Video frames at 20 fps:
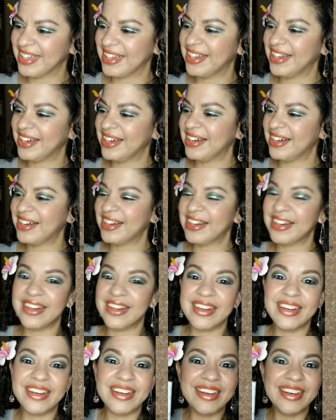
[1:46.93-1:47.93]

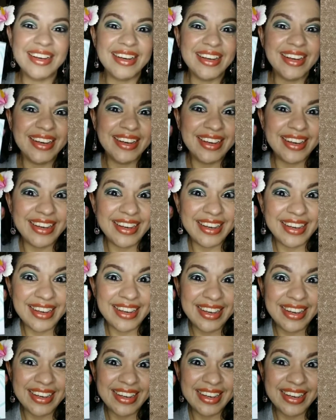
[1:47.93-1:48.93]

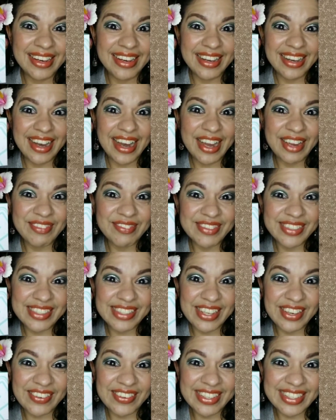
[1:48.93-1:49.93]
Oh, I'm
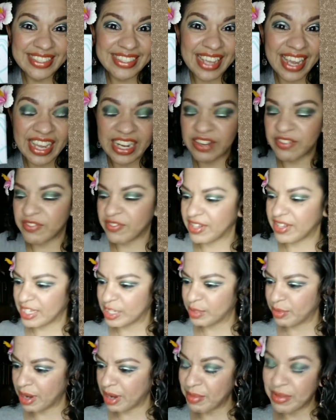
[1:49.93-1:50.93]
so excited for this,
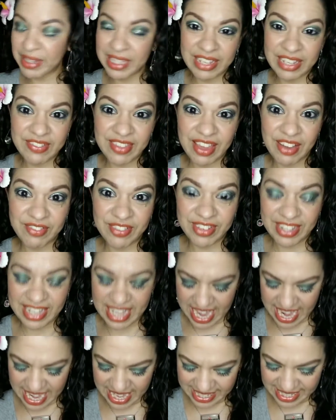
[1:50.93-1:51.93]
but I'm gonna leave that for
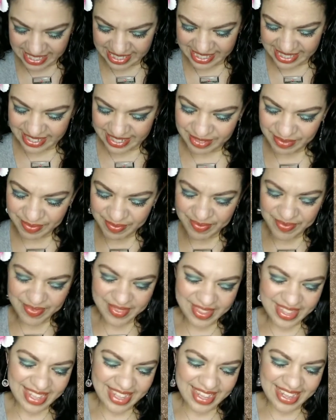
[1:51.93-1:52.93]
last.
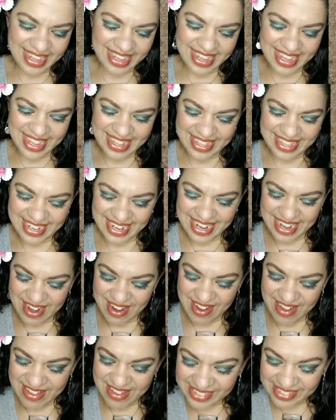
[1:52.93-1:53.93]
And then I
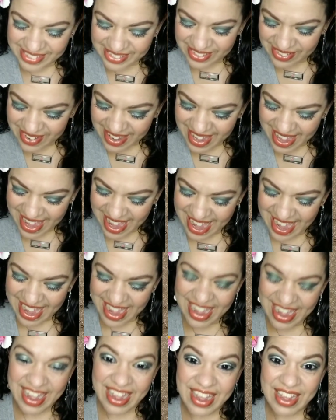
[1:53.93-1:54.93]
also
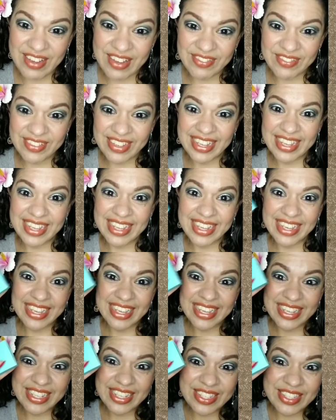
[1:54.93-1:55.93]
have
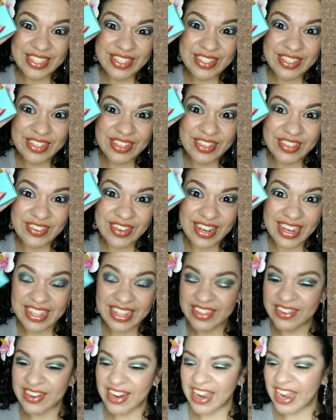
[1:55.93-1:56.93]
two
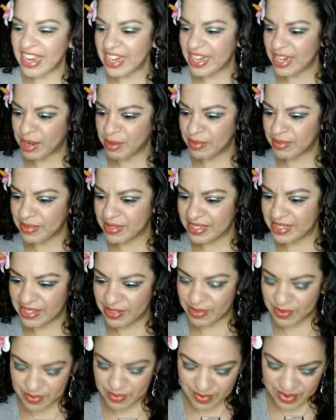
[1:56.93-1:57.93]
other items
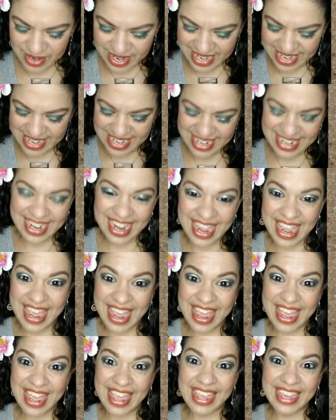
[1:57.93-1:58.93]
one
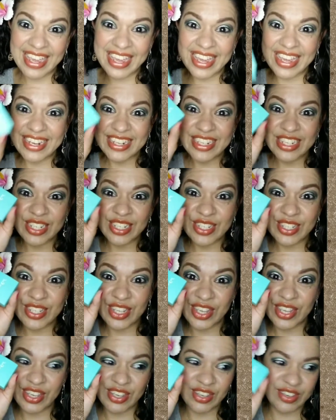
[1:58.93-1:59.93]
and
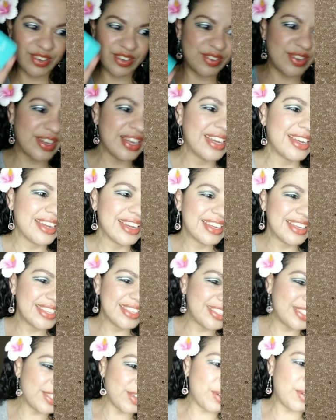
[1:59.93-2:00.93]
two.
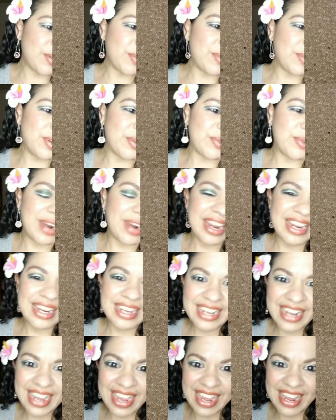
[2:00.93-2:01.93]
So, right
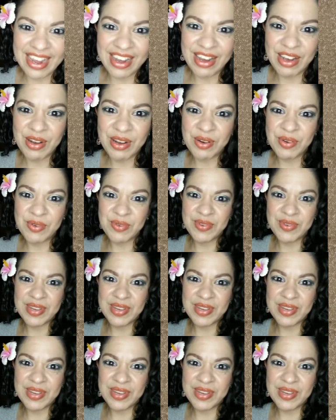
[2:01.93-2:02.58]
now we